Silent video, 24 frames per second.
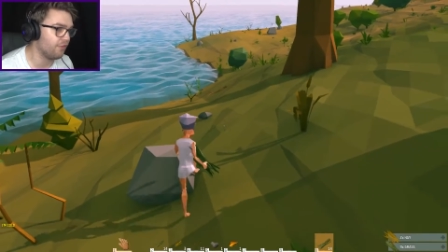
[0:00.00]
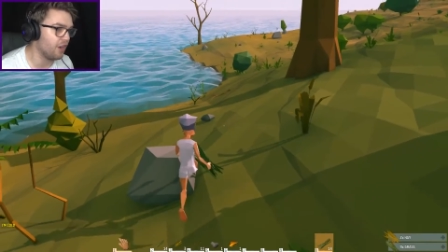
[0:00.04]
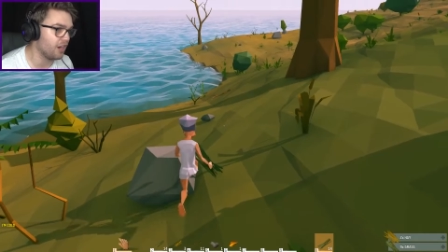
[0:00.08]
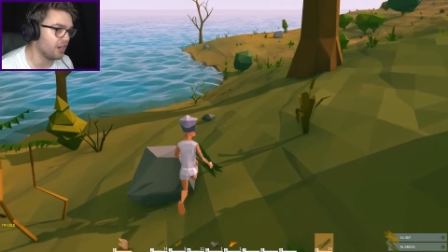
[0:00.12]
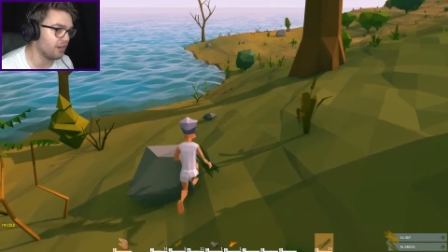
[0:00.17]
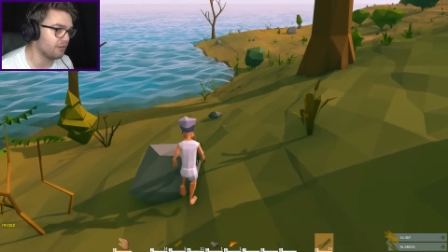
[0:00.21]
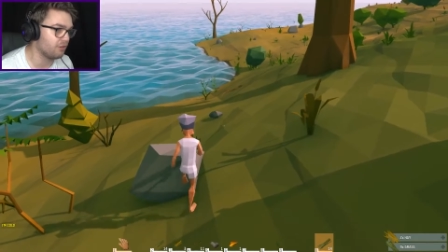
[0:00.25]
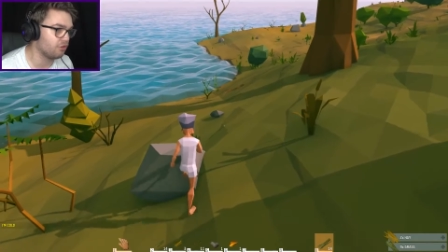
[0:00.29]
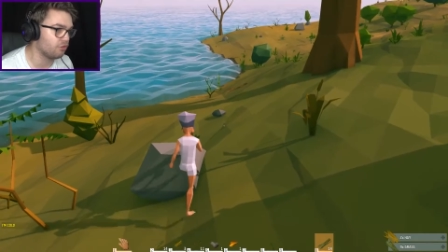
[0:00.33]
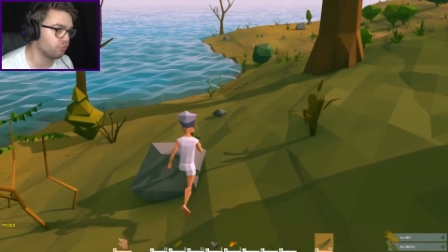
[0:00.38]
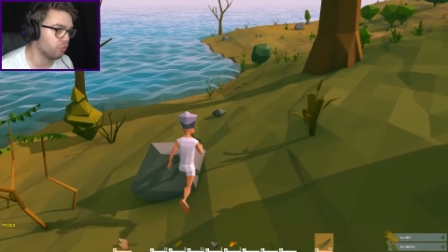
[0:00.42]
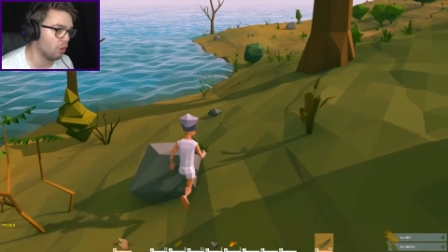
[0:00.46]

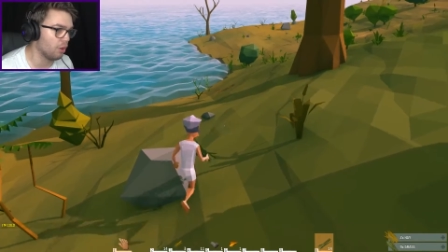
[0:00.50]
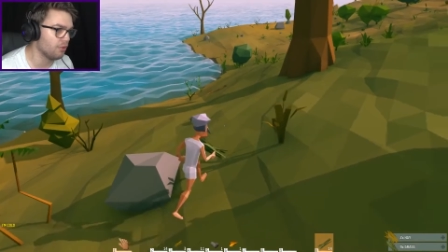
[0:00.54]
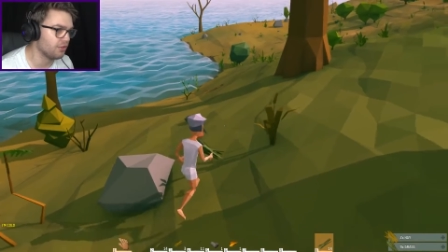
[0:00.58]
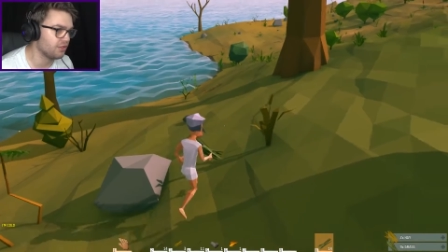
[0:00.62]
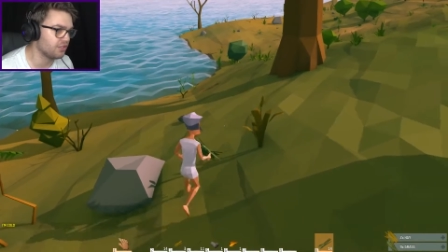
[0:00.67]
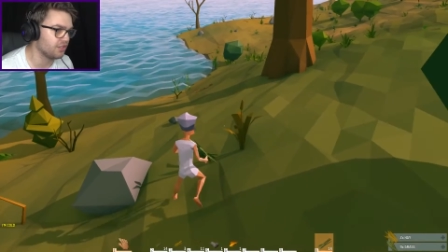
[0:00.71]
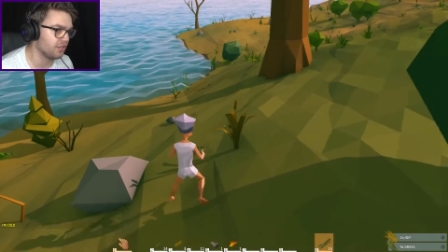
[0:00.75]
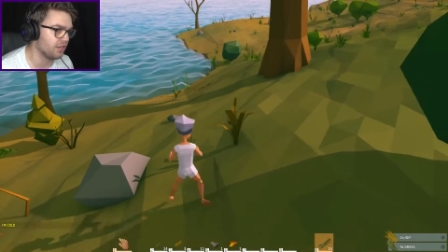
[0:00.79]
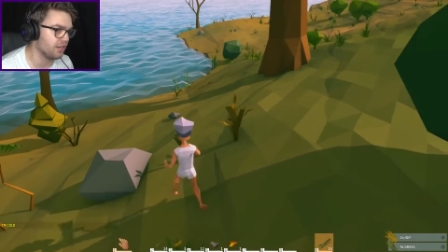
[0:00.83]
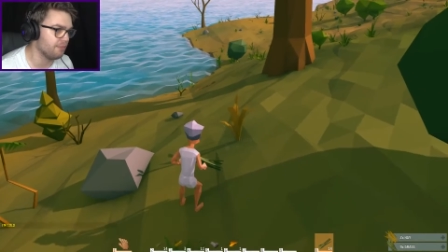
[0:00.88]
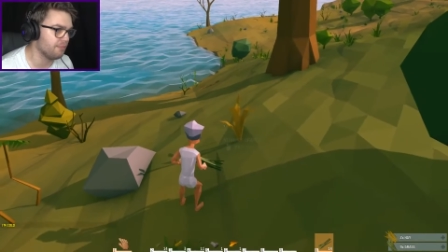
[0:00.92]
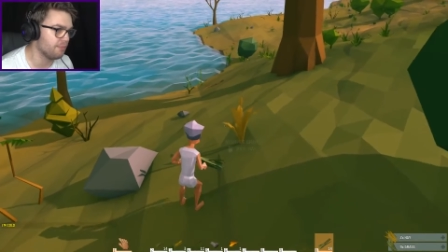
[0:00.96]
fucking
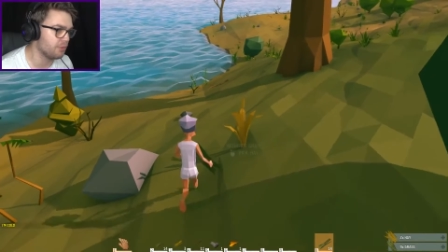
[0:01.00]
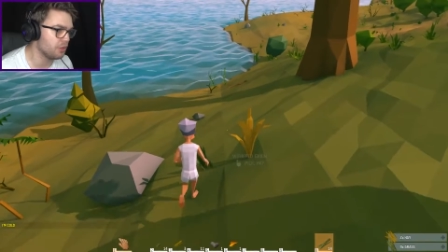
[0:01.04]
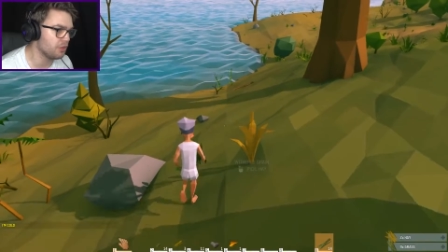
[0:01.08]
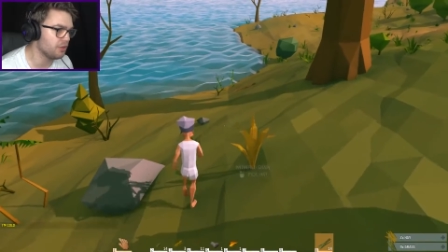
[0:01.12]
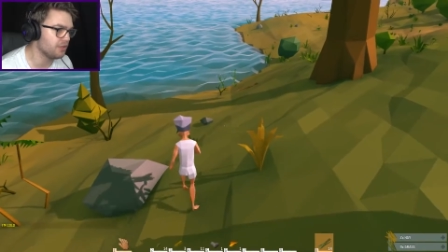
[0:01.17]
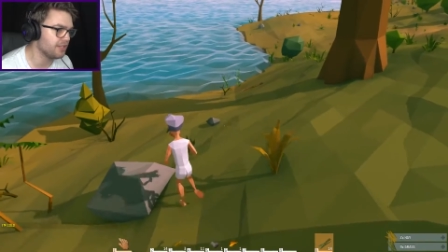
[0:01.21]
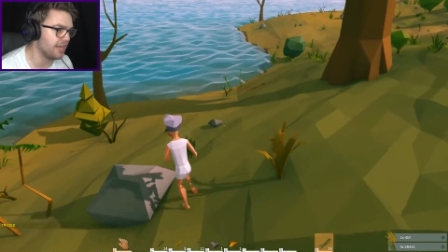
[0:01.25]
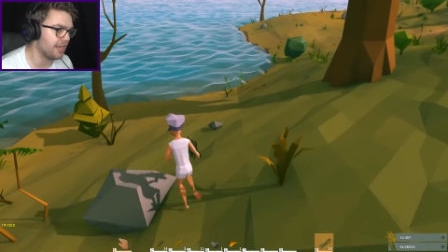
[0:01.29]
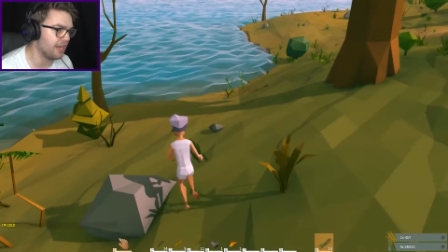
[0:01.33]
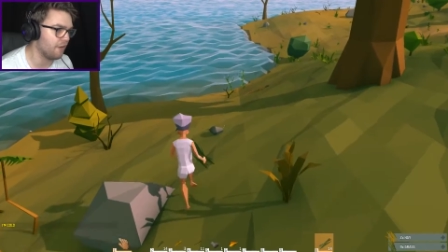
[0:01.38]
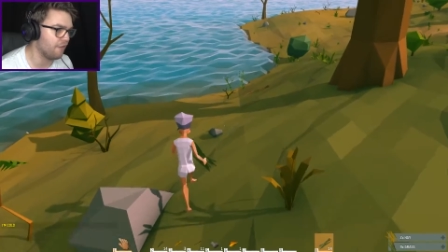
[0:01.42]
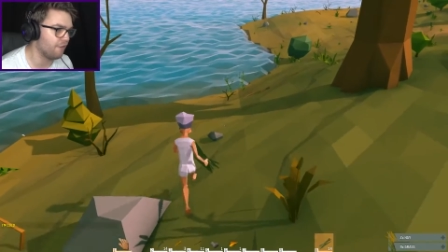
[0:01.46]
growth on it,
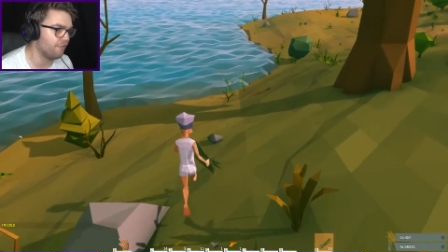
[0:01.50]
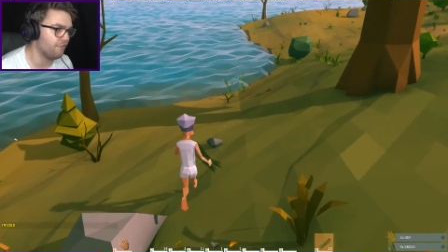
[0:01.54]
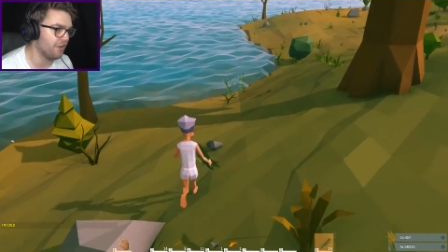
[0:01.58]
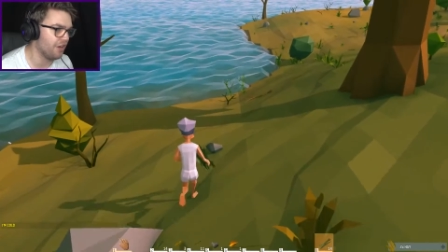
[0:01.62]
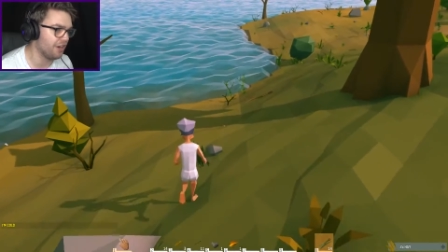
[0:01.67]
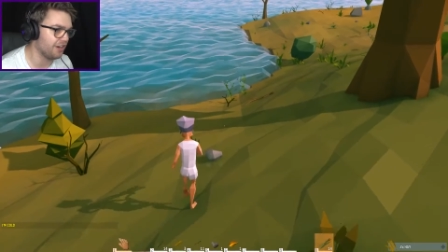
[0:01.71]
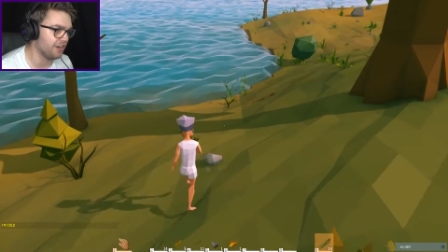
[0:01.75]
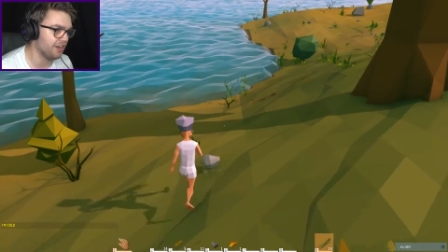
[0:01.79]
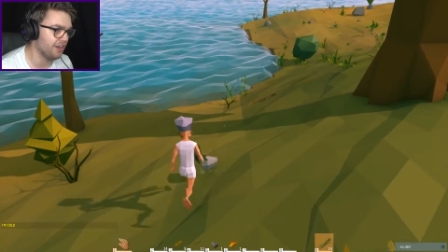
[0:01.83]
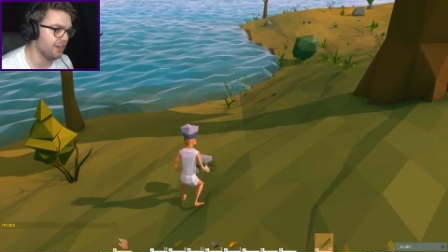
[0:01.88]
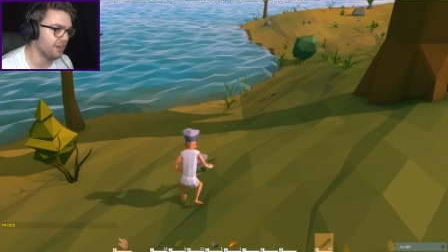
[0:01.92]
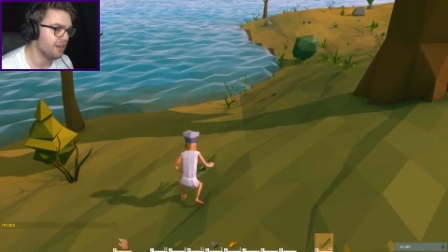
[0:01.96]
mutated
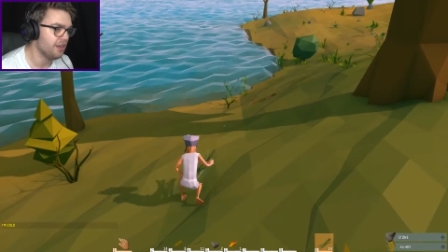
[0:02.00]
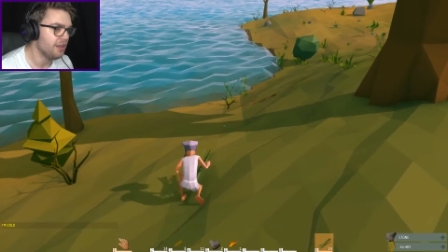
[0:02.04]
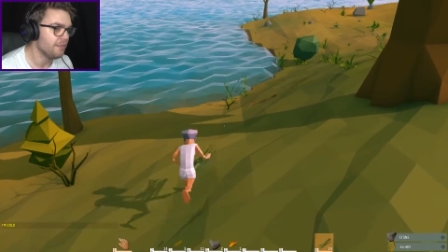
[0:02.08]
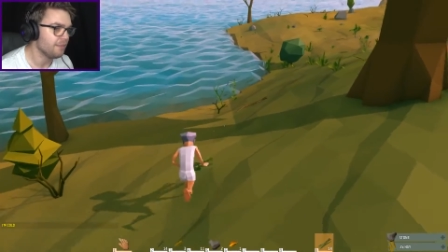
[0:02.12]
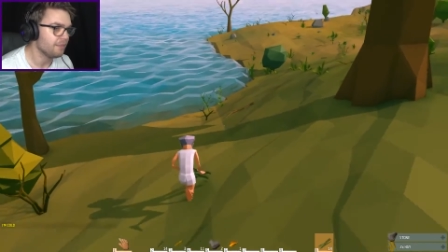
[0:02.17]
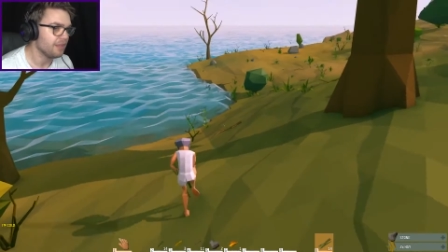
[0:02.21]
fucker.